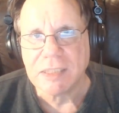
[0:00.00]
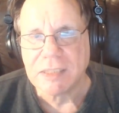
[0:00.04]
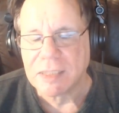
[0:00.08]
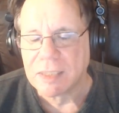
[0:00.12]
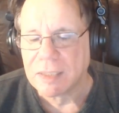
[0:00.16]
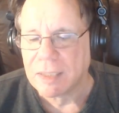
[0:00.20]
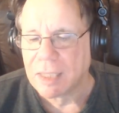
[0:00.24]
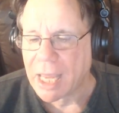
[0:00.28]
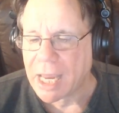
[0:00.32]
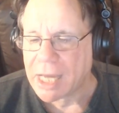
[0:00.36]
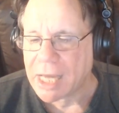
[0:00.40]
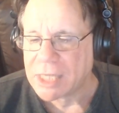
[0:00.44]

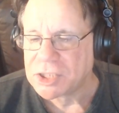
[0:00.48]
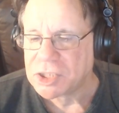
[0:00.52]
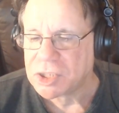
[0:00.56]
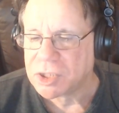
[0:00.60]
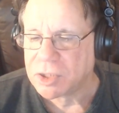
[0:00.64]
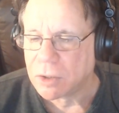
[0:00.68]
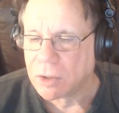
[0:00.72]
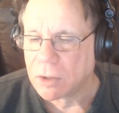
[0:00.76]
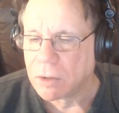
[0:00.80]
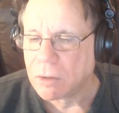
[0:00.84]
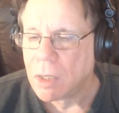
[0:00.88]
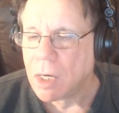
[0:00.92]
last year,
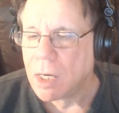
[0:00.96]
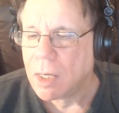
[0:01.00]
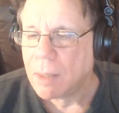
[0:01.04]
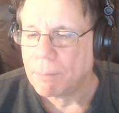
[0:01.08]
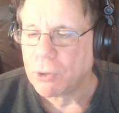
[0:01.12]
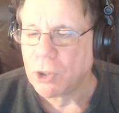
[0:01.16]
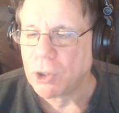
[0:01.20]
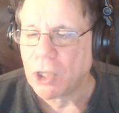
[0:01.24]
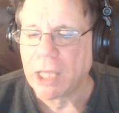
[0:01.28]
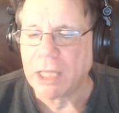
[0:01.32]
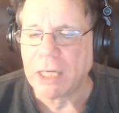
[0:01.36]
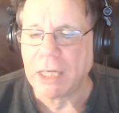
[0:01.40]

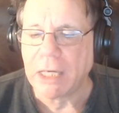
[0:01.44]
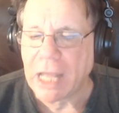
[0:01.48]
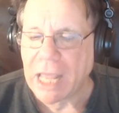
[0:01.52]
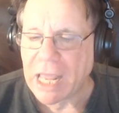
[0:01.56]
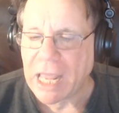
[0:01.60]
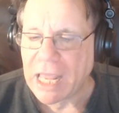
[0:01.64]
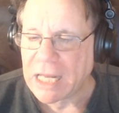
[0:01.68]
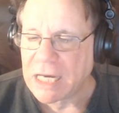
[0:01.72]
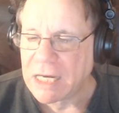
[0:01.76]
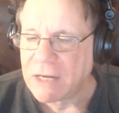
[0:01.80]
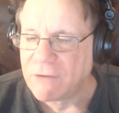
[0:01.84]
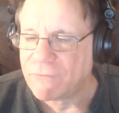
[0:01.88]
played in
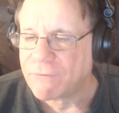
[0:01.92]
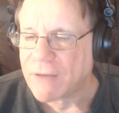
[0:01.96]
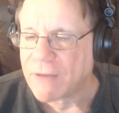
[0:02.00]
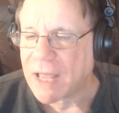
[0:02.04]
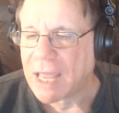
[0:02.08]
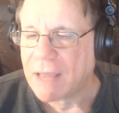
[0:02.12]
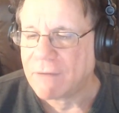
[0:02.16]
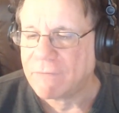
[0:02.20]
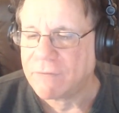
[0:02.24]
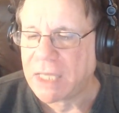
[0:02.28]
84